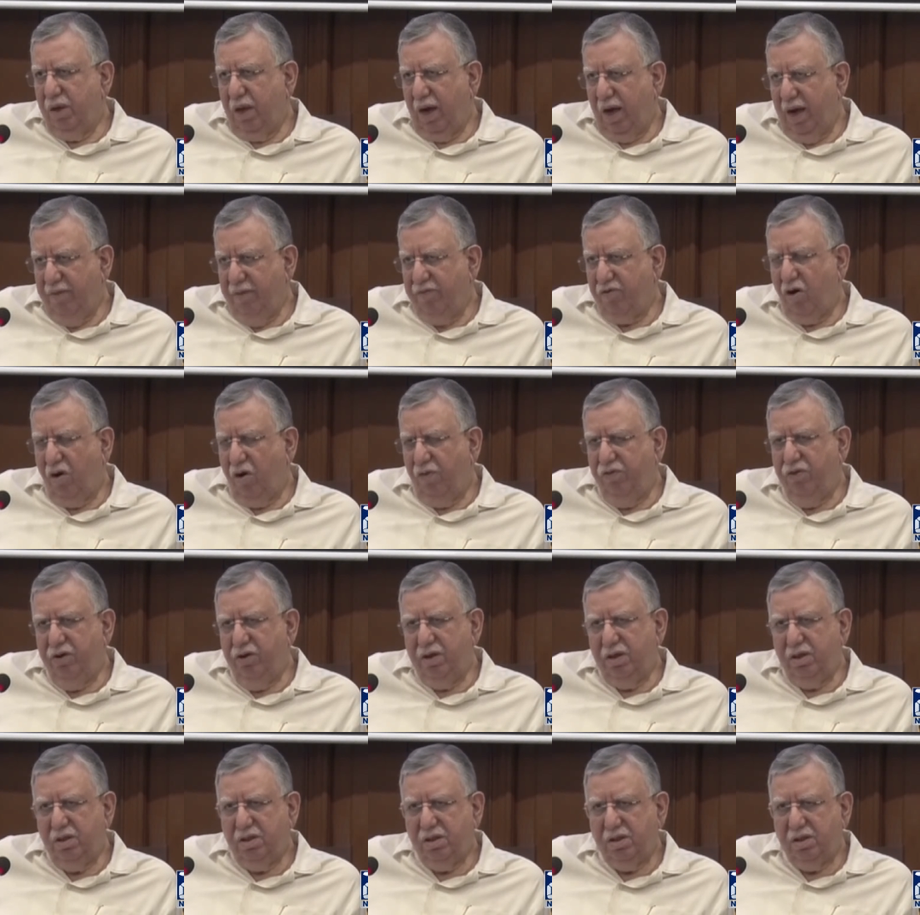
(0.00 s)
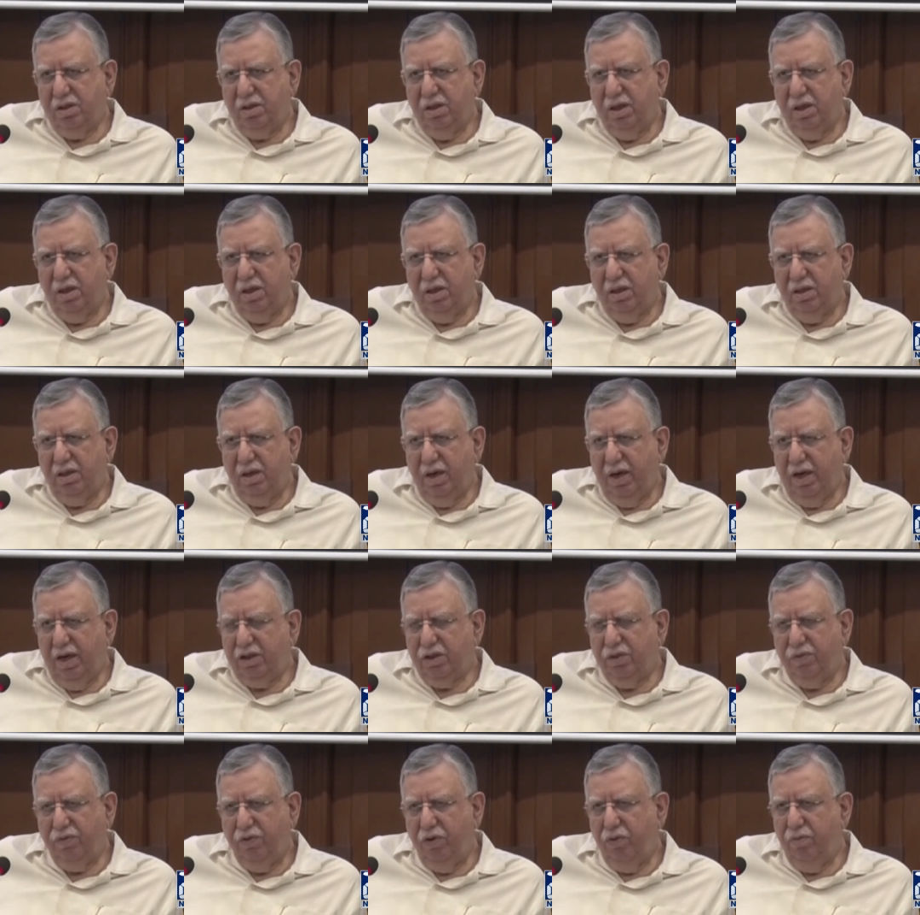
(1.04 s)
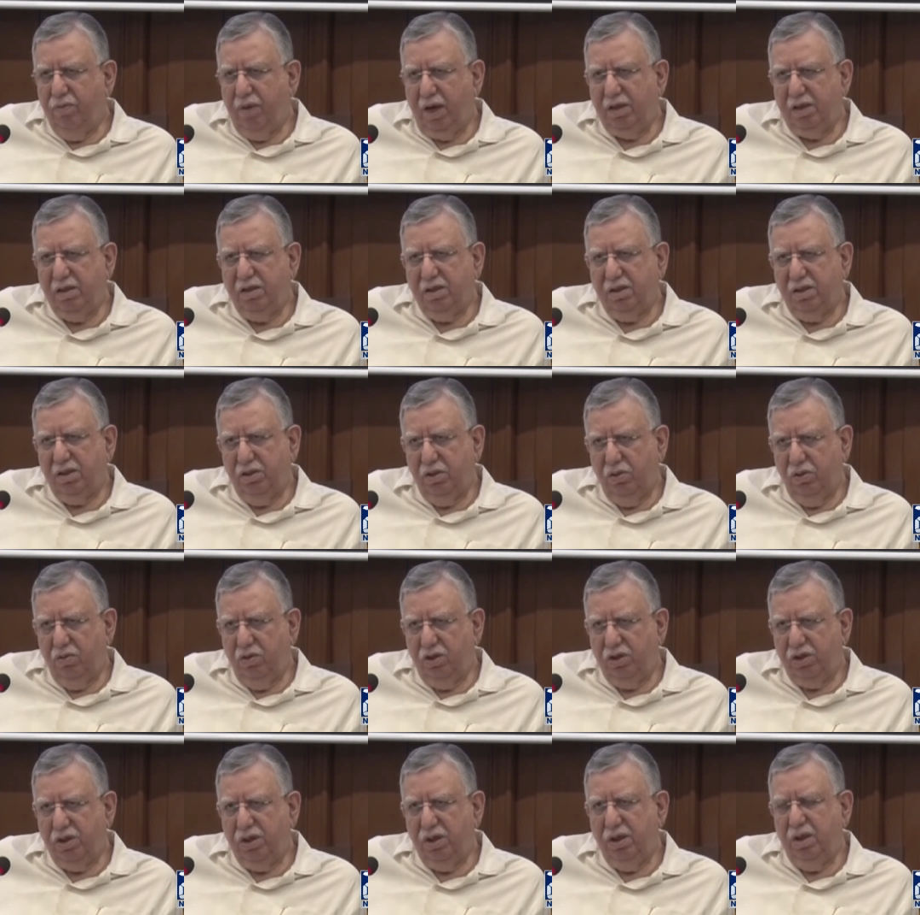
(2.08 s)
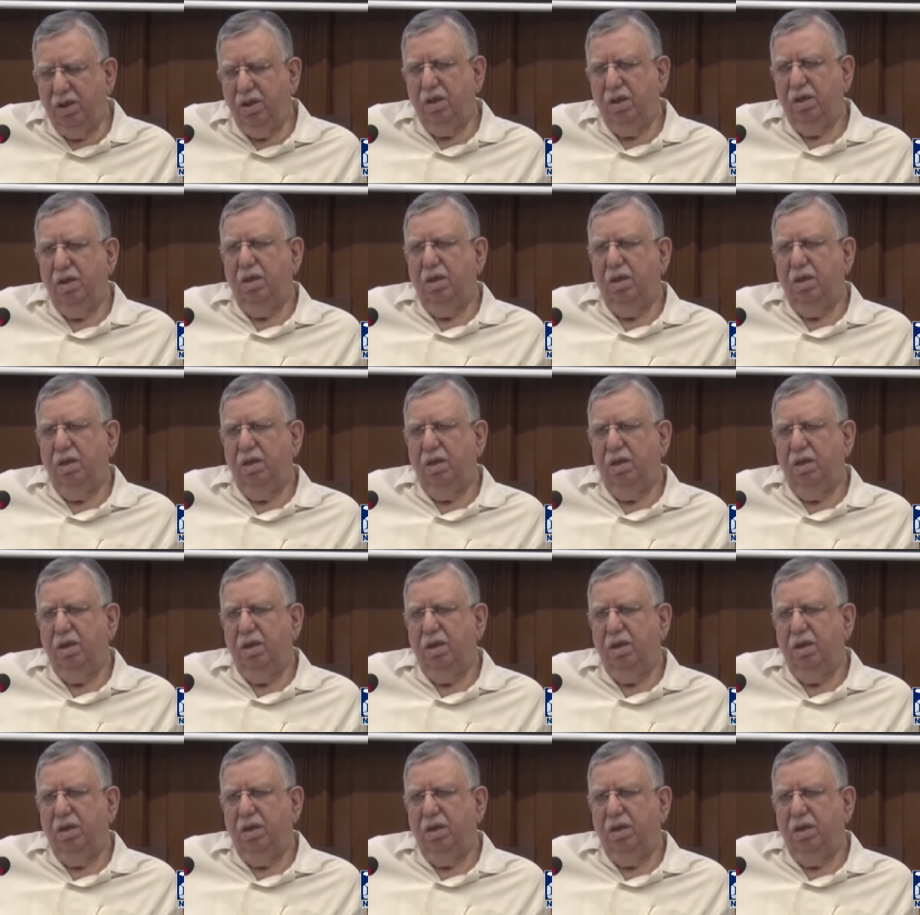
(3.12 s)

I have confidence that in the next few months you will see